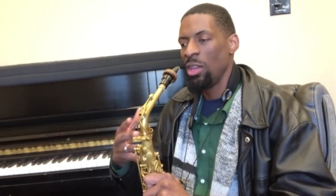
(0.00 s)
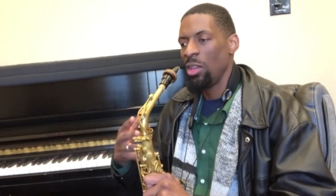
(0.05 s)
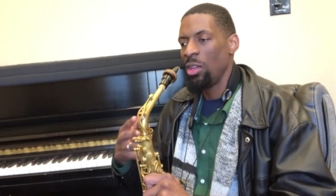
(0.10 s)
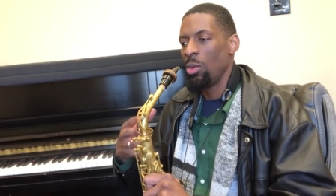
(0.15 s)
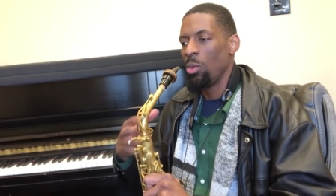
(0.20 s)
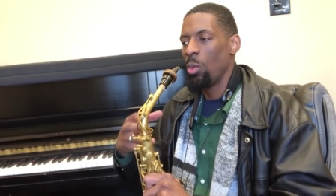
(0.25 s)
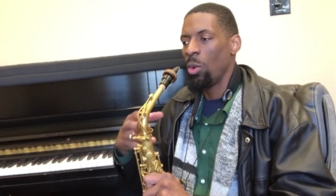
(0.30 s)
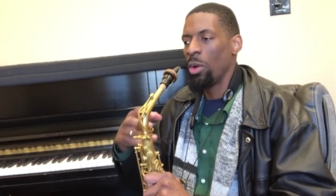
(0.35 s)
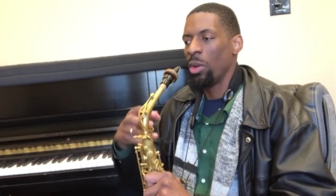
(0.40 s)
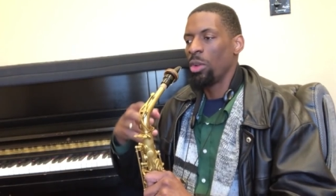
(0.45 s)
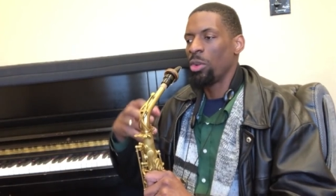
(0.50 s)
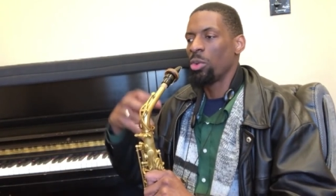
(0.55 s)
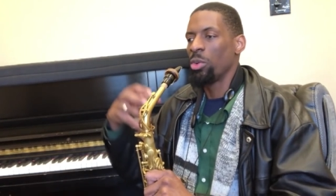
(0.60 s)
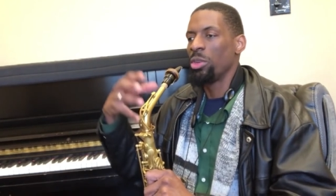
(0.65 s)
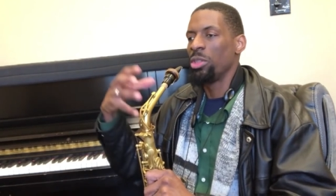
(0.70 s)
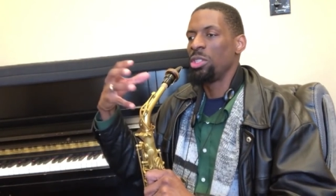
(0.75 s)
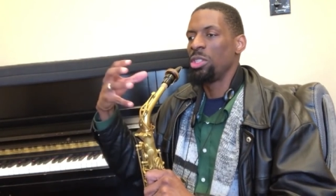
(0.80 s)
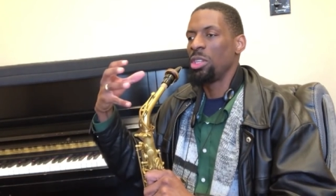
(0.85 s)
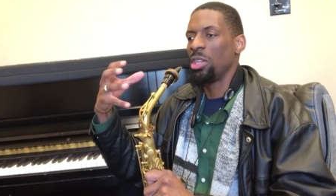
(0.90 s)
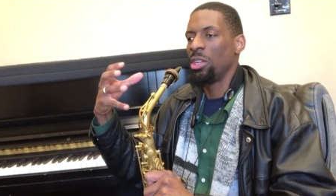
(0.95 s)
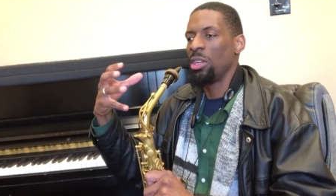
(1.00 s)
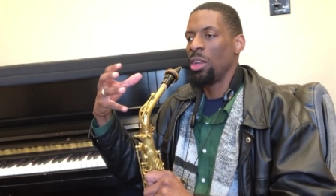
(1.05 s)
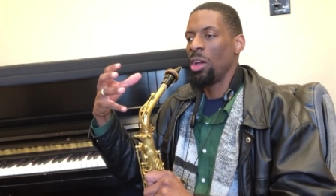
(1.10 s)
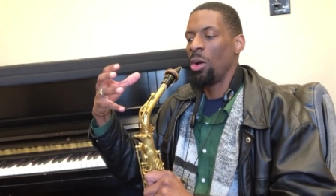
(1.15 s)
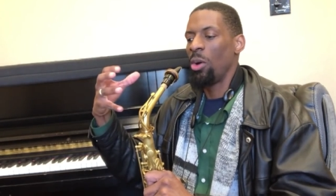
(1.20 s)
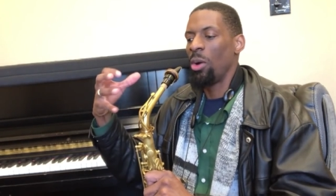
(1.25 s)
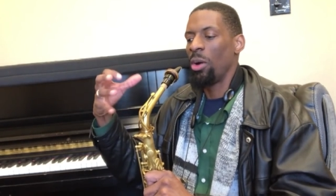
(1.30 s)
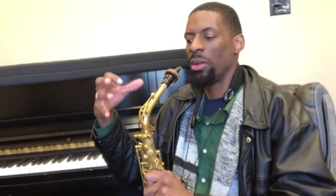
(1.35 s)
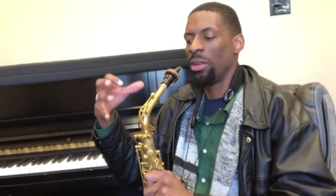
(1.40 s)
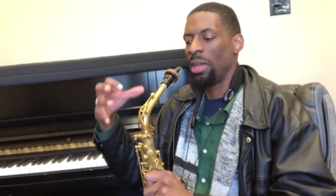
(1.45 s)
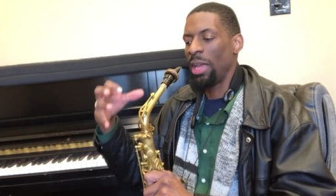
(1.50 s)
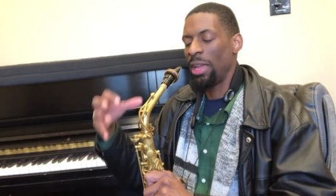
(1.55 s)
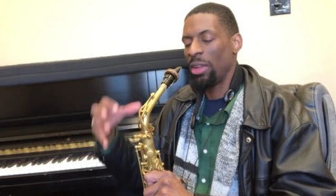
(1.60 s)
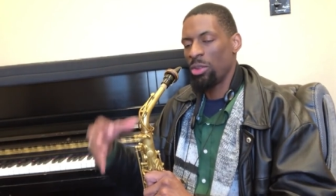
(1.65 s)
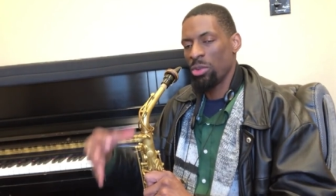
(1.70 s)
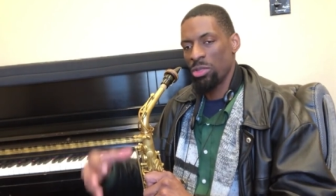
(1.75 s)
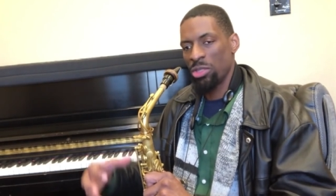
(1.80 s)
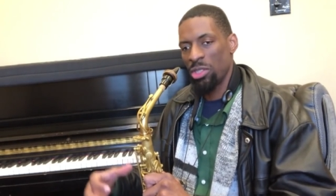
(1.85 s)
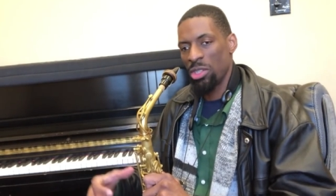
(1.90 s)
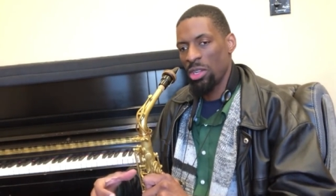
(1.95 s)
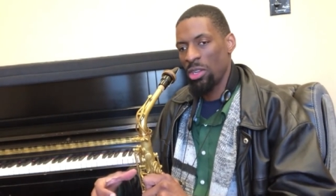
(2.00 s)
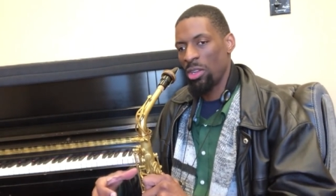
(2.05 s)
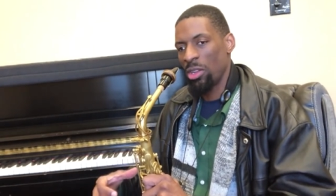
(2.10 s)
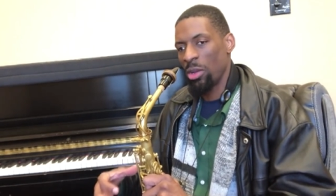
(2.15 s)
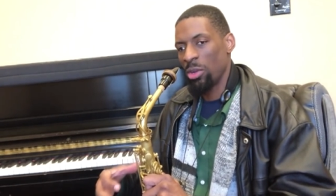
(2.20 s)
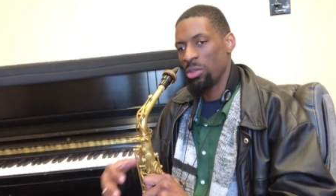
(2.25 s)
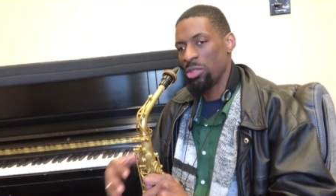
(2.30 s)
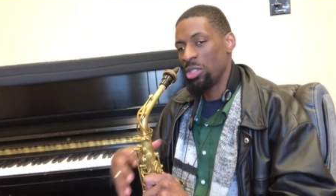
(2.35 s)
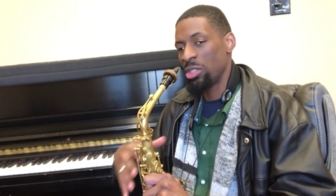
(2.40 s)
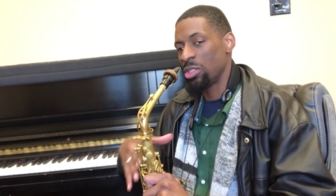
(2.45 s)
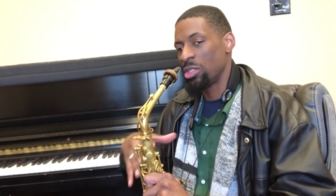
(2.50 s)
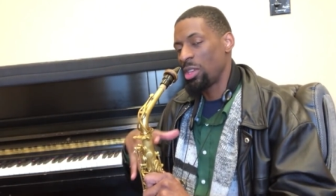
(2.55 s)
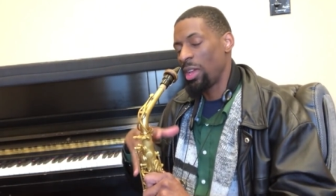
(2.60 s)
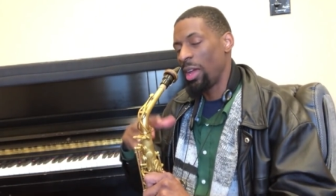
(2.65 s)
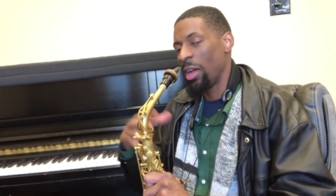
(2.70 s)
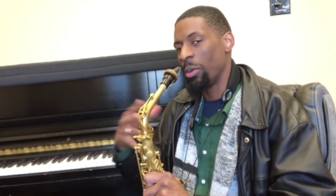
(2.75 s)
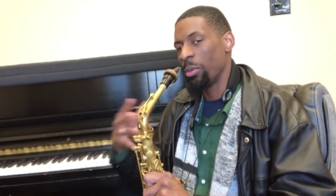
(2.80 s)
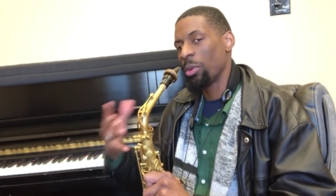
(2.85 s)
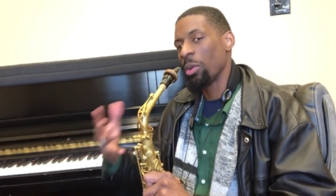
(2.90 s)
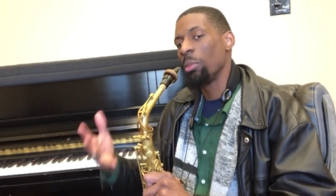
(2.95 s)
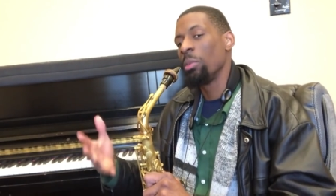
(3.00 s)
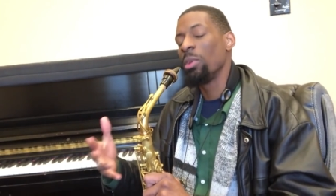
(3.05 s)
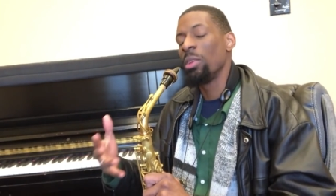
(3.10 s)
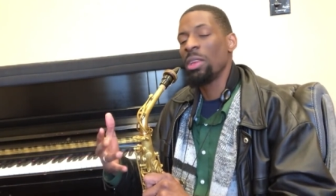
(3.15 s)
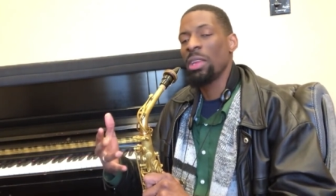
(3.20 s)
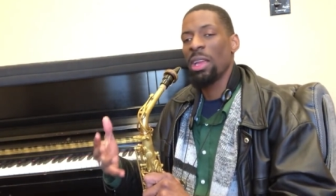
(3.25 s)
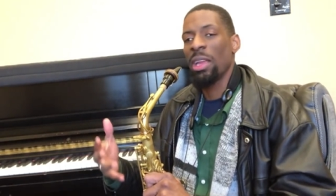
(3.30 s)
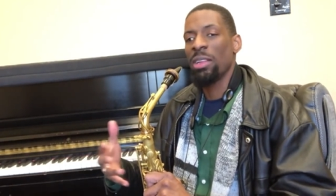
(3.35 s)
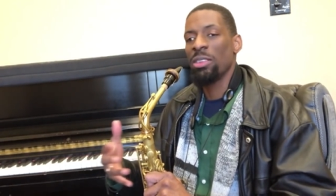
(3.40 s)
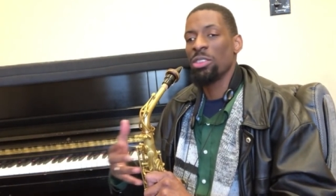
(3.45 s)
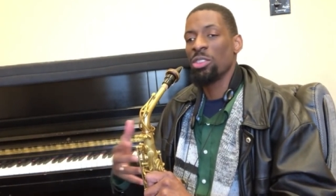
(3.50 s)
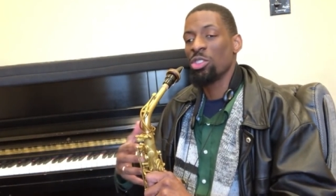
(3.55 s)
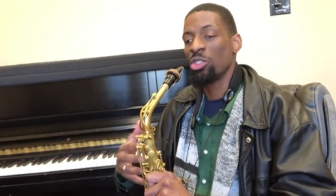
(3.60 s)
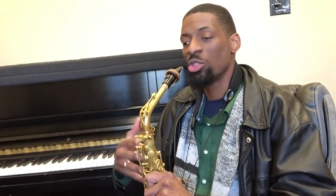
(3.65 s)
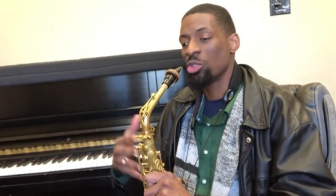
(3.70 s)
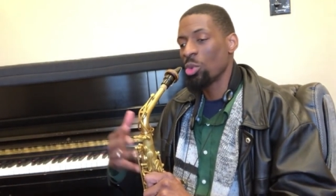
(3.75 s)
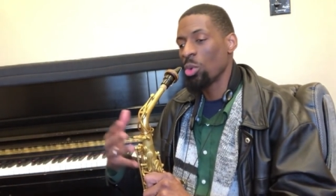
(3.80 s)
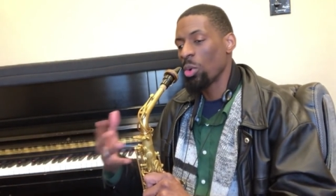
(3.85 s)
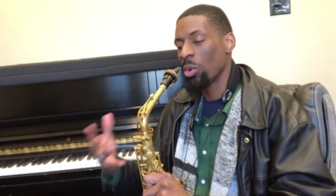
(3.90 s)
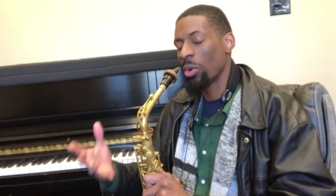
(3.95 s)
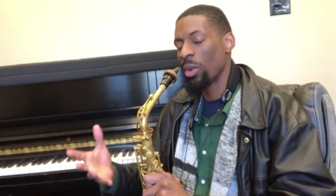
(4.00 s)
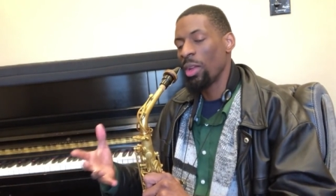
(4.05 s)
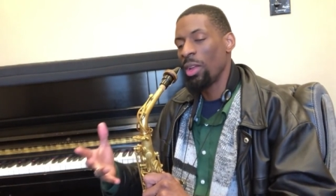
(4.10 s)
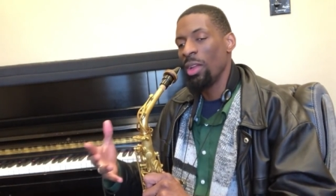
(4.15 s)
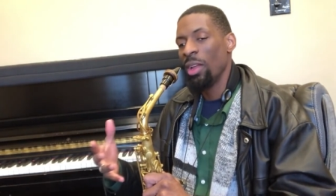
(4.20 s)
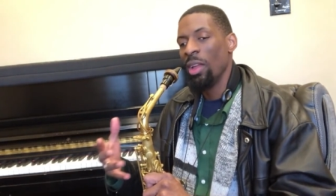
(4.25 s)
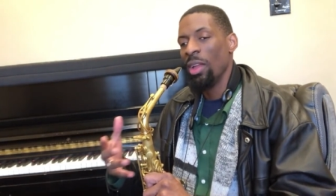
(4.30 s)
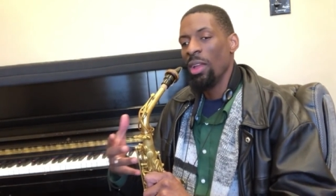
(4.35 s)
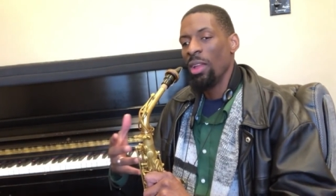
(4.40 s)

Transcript: you want a crescendo or decrescendo just to help communicate the story.